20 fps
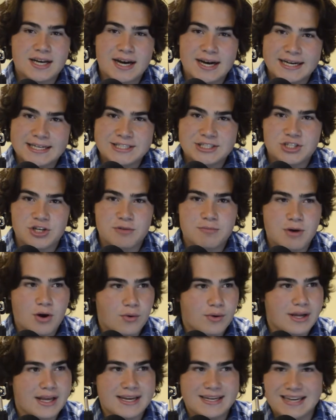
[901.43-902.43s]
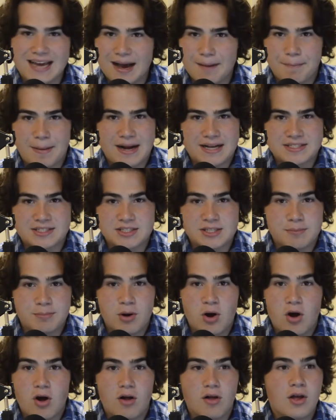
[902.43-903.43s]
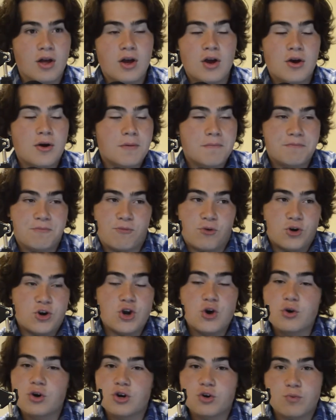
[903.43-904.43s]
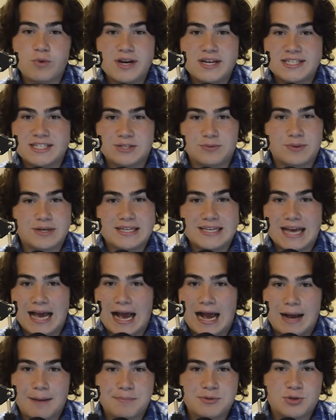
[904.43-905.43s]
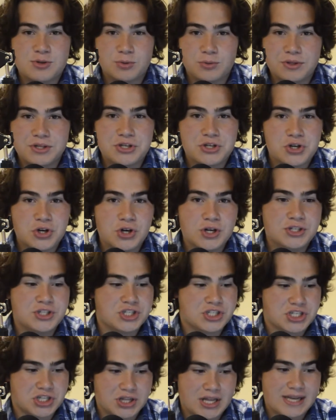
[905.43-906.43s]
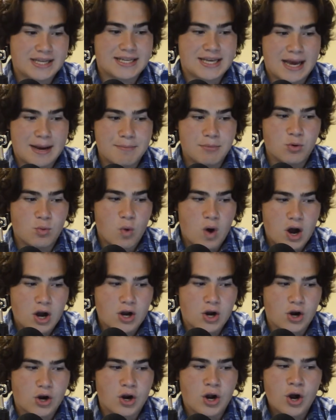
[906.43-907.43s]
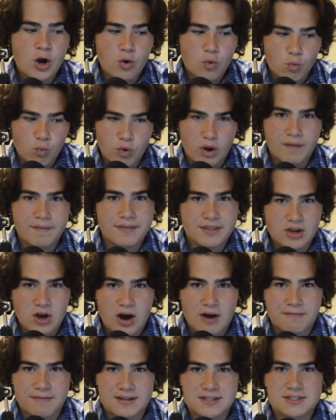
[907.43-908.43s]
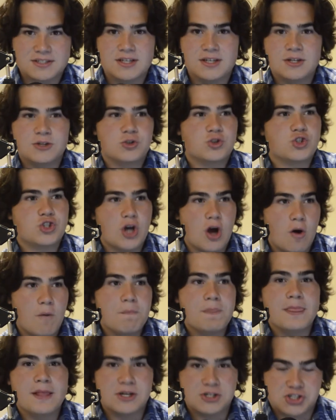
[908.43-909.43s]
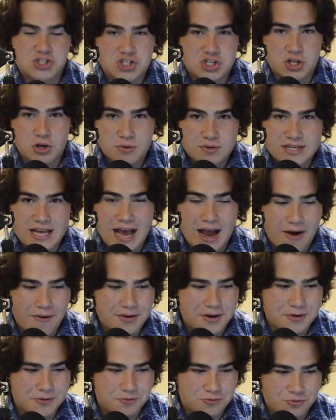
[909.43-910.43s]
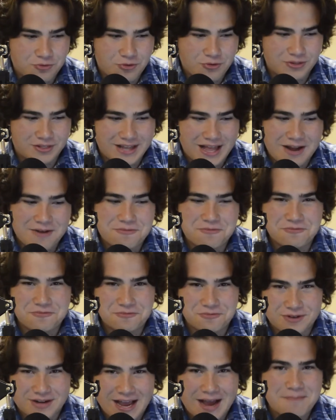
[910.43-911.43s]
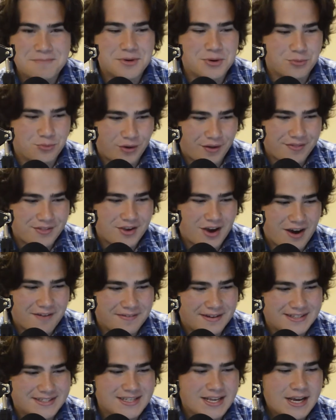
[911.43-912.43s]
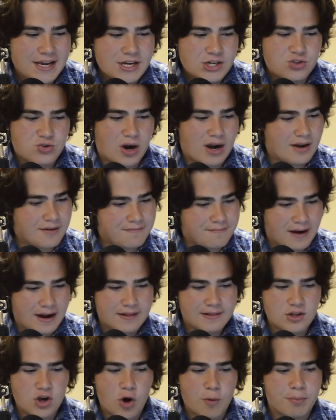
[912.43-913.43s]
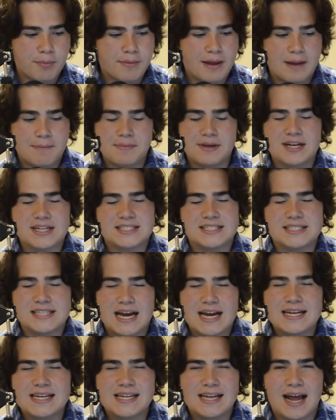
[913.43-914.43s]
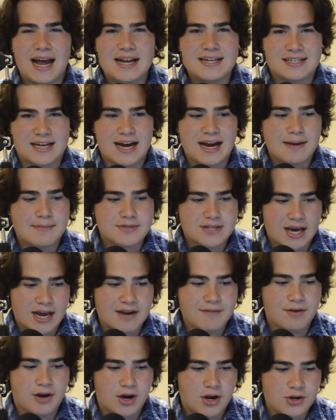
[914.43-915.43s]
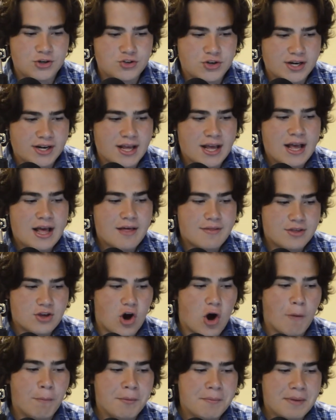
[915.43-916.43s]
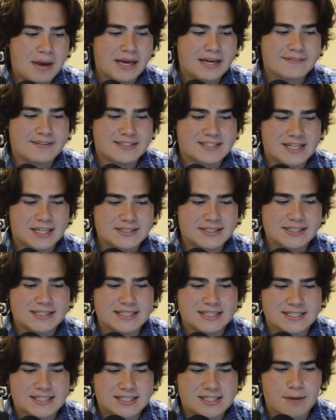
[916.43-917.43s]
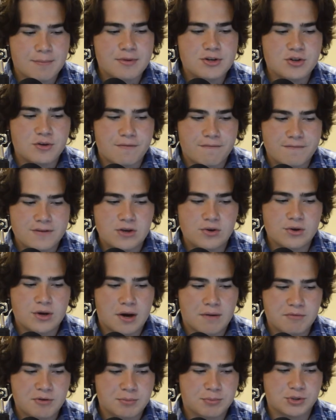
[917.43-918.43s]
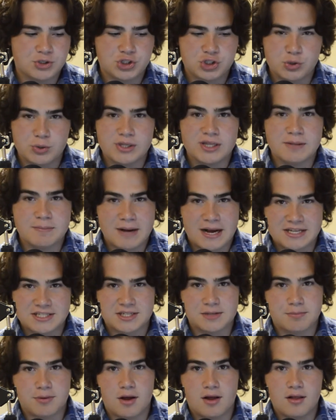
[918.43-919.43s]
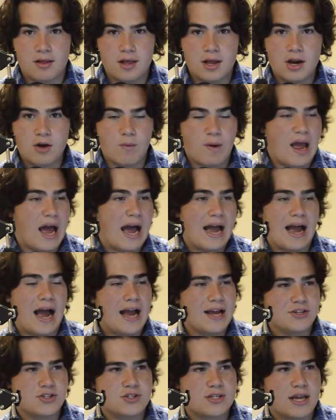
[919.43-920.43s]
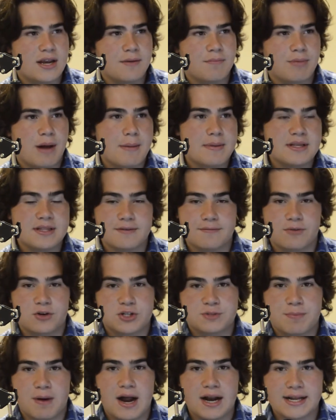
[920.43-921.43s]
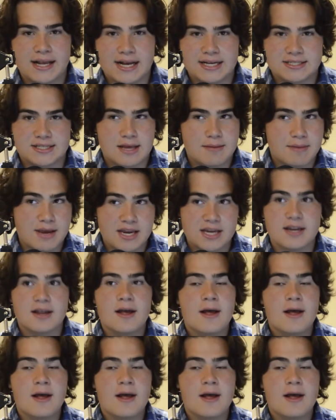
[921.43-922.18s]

ISO mode and not passing the ball for no good reason when he absolutely could just let Kemba Walker run the offense. So, slow down and let Kemba run the offense. Try to find the open man, because 99 times out of 100, the open man on the Celtics is someone you feel comfortable shooting the basketball. Right? I said it probably in the first podcast I made.